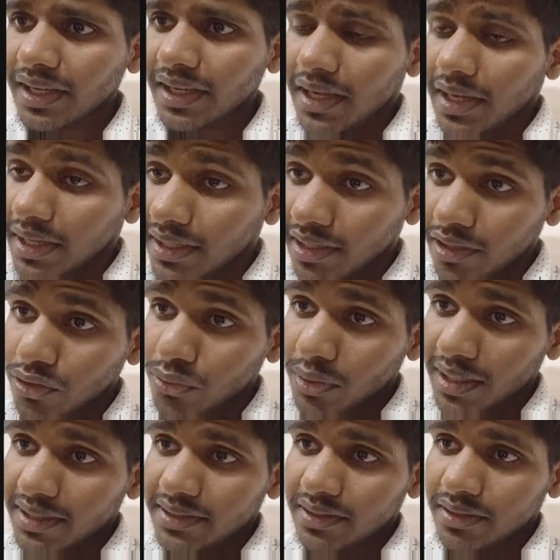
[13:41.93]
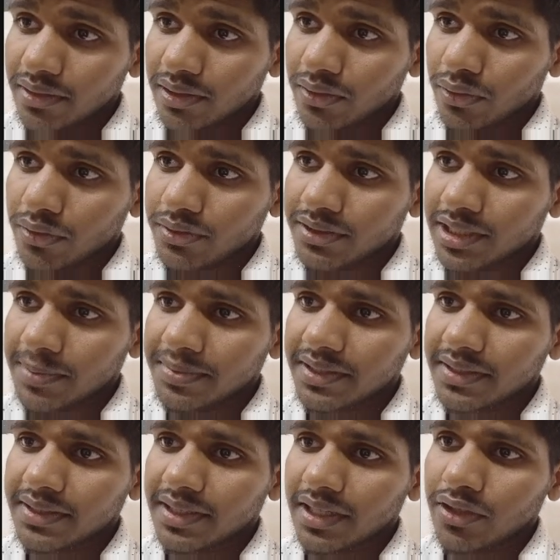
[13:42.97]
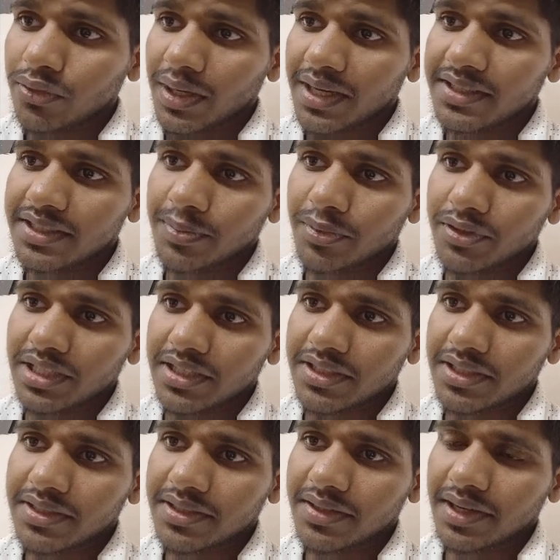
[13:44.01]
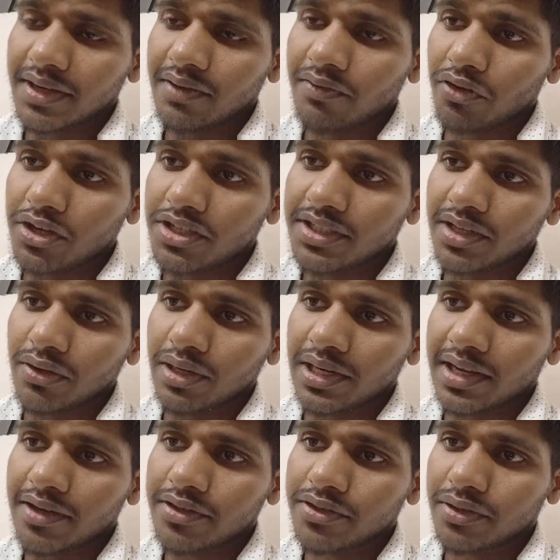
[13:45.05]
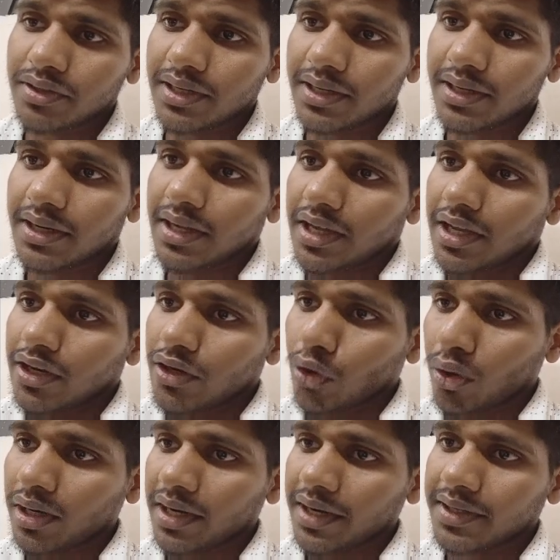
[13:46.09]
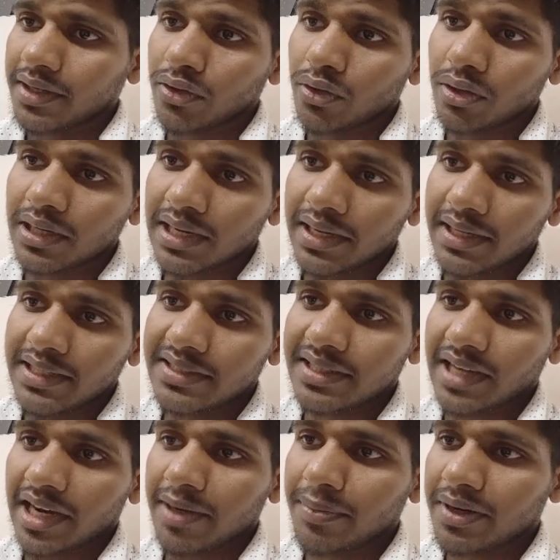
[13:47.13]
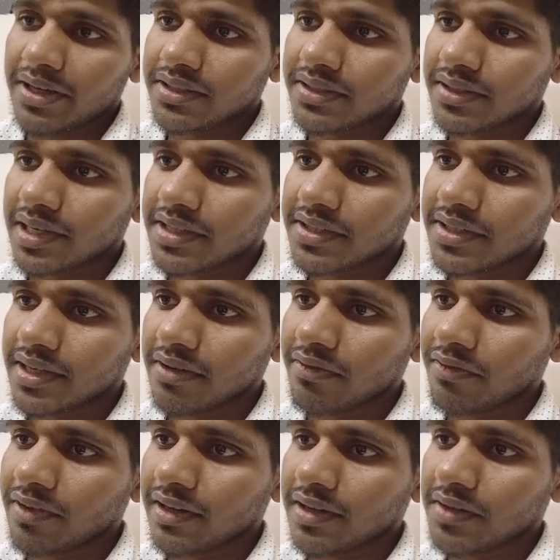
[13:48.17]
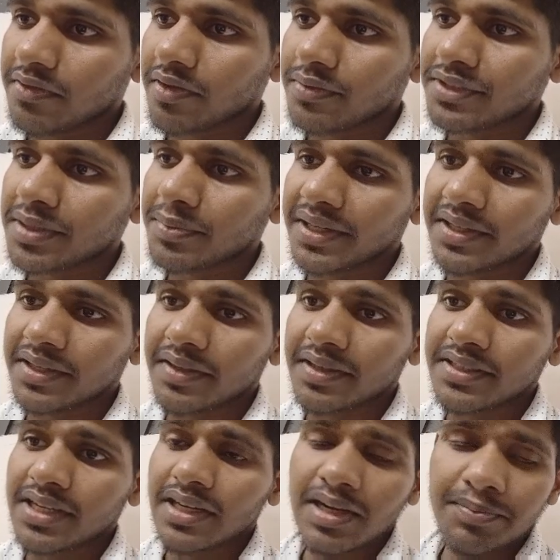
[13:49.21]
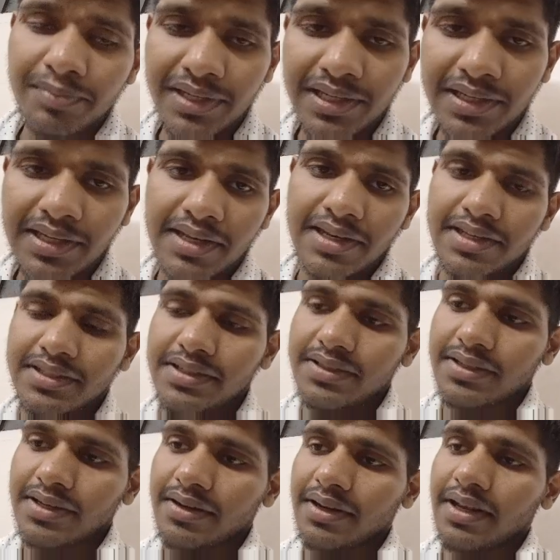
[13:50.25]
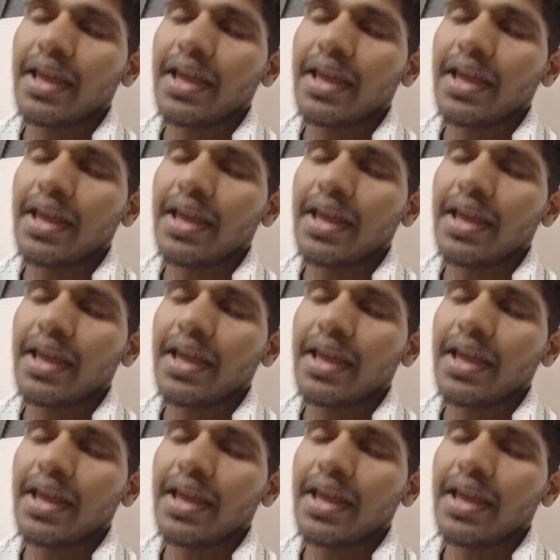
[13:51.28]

The UI, the concept is the UI is the projection screen, voice the only controller, no clutter, no clunky sidebars, traditional filter forms and button lists are completely unnecessary.